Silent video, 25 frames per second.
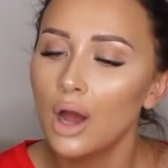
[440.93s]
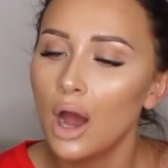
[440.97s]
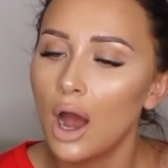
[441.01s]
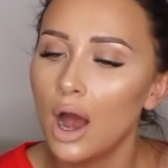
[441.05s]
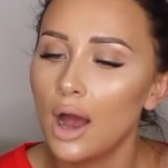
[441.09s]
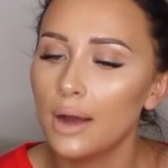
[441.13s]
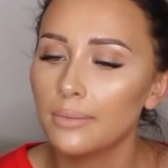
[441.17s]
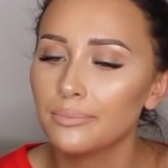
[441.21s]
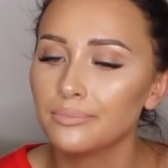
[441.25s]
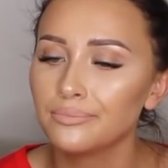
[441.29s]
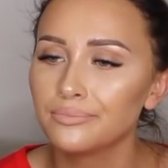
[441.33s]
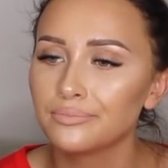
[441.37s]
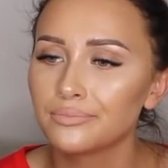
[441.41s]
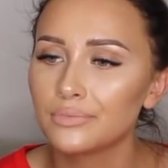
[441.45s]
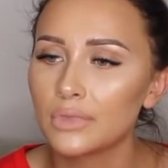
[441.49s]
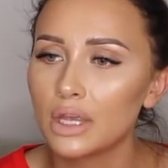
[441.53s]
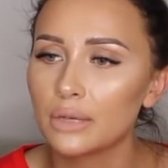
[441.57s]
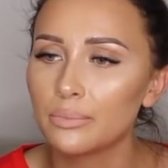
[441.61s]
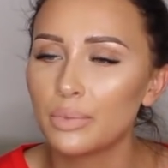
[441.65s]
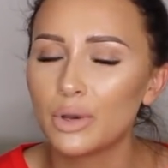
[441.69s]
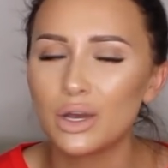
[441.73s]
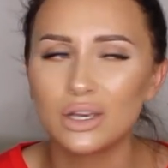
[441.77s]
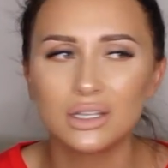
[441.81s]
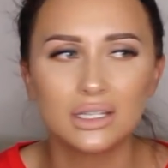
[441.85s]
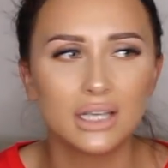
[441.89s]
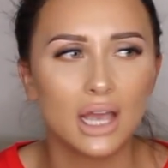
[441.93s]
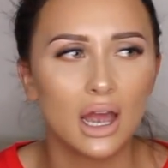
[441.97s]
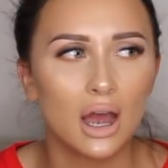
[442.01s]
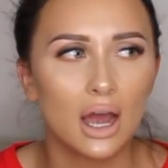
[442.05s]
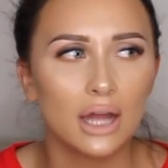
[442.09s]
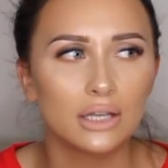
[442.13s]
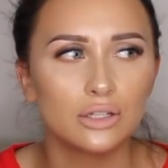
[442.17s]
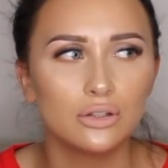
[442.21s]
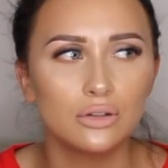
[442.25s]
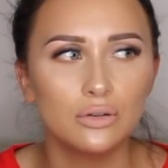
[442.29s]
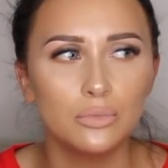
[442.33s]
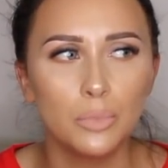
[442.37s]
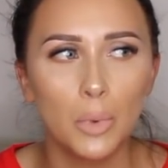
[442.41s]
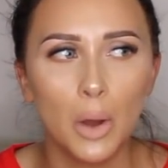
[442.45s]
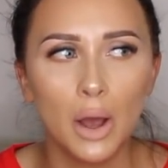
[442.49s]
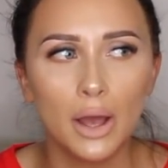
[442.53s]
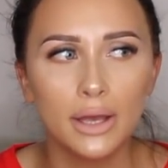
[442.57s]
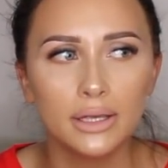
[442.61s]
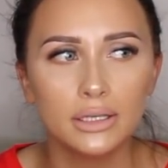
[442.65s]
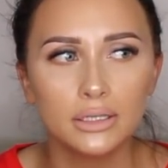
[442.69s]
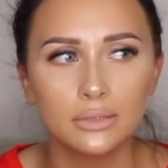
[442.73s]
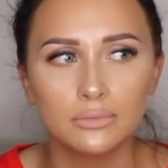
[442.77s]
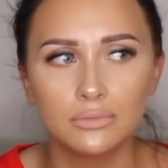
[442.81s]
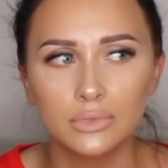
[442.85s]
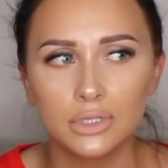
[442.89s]
Um, because yeah, I do
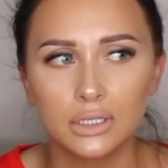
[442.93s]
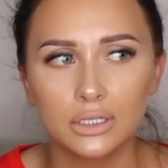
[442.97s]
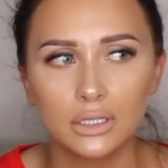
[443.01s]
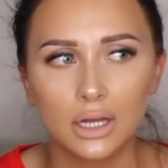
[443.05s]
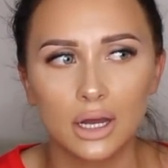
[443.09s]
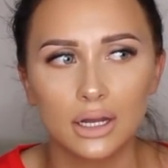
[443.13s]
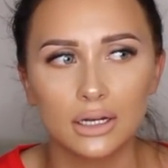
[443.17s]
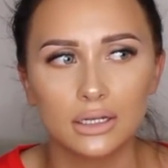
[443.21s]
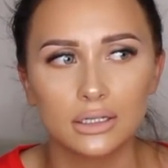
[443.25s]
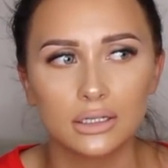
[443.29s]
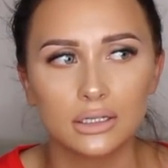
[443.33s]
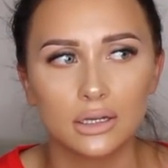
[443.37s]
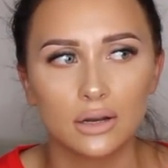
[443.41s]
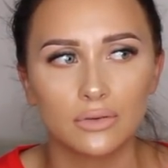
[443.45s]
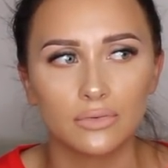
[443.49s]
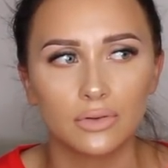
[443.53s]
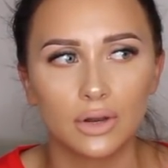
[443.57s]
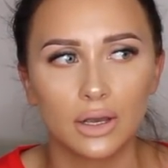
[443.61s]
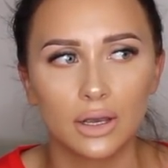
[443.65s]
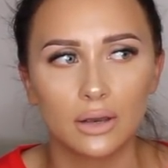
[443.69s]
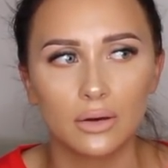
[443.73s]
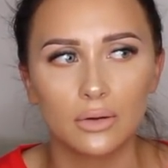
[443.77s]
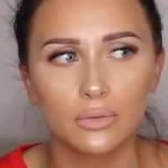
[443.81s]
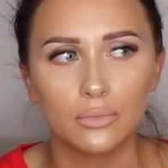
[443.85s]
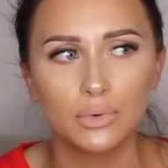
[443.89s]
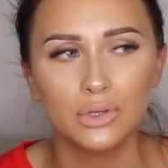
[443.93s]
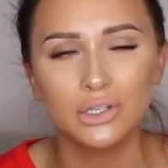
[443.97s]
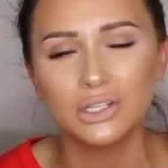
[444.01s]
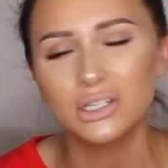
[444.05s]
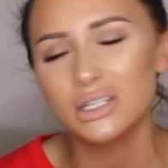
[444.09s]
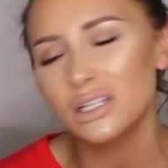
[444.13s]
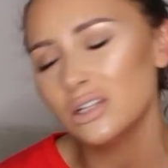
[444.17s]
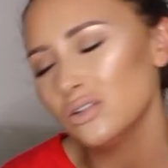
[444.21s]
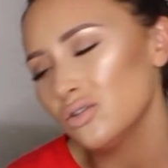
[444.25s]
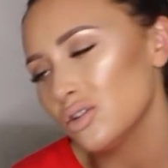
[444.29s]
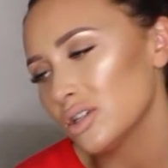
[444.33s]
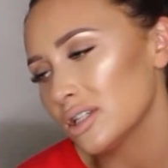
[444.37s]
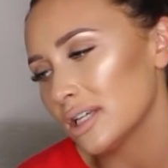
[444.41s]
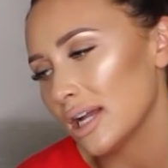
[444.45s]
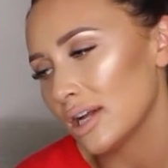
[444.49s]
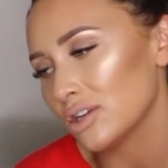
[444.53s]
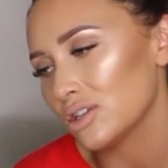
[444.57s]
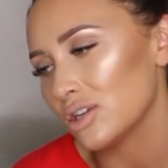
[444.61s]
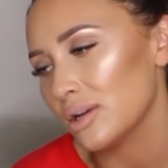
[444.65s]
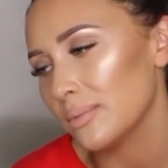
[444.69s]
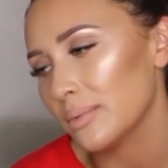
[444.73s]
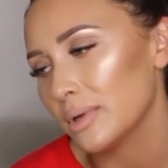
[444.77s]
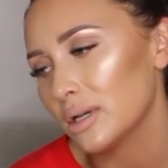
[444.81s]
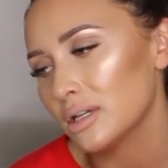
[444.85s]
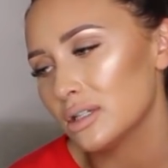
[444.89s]
buy some designer stuff, like which is interesting
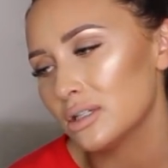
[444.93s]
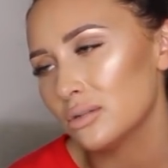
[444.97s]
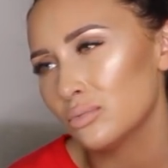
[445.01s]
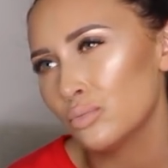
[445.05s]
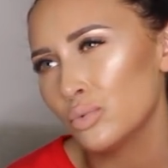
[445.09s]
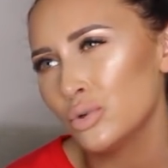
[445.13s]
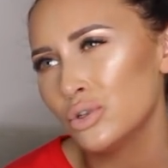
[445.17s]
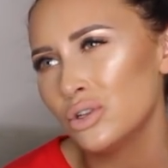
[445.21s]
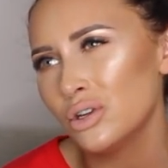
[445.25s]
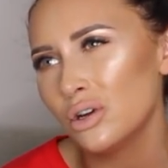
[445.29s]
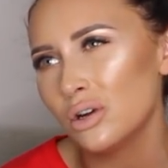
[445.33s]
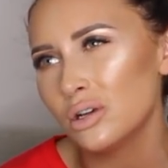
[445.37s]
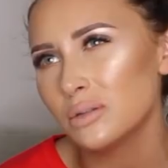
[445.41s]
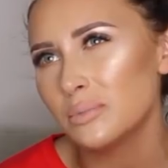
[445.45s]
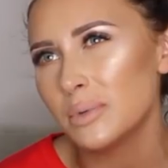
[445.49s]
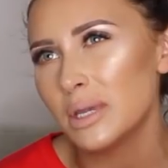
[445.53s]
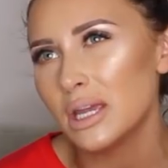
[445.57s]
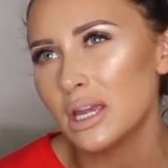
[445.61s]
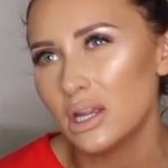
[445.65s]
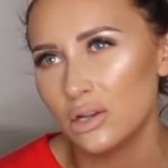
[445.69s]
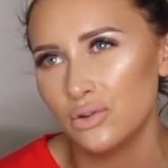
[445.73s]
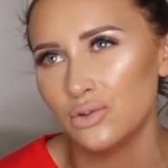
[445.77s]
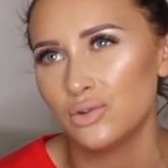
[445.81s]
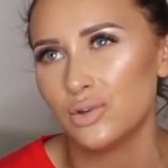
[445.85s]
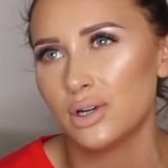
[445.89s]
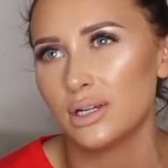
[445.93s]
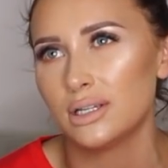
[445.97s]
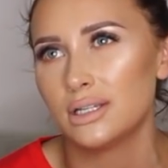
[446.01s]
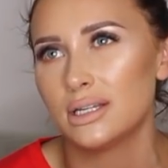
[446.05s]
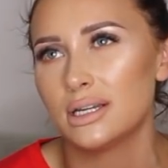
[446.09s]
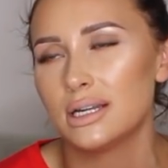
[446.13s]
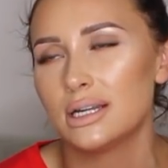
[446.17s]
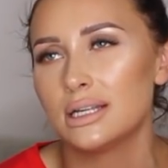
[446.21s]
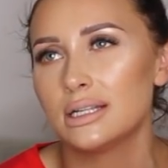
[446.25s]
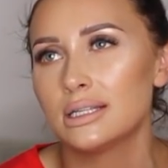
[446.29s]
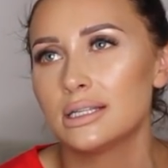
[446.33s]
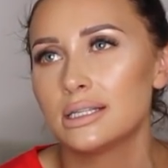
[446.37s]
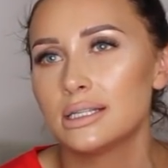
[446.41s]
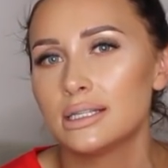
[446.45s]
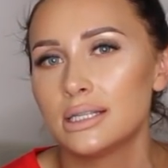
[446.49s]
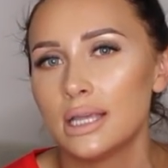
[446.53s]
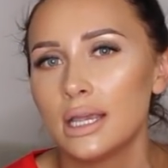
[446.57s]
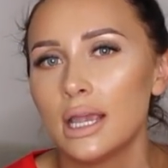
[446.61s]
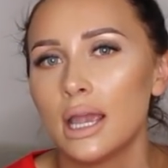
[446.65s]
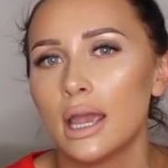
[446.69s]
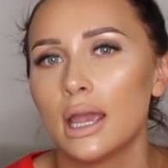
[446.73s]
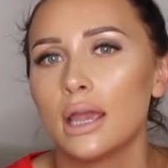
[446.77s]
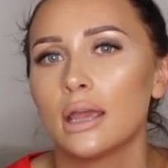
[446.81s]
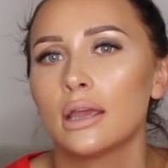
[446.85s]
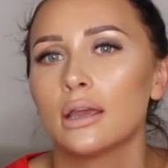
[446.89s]
actually. Because would you guys be interested in
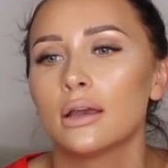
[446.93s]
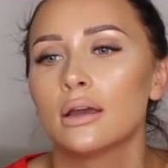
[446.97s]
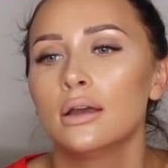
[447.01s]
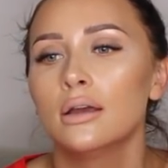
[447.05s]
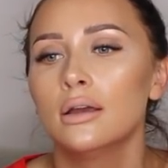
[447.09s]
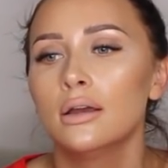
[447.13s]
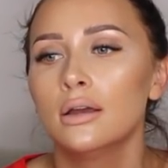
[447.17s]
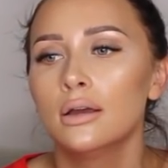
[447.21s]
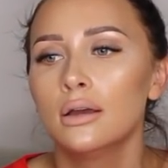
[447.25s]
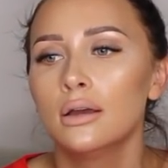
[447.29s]
seeing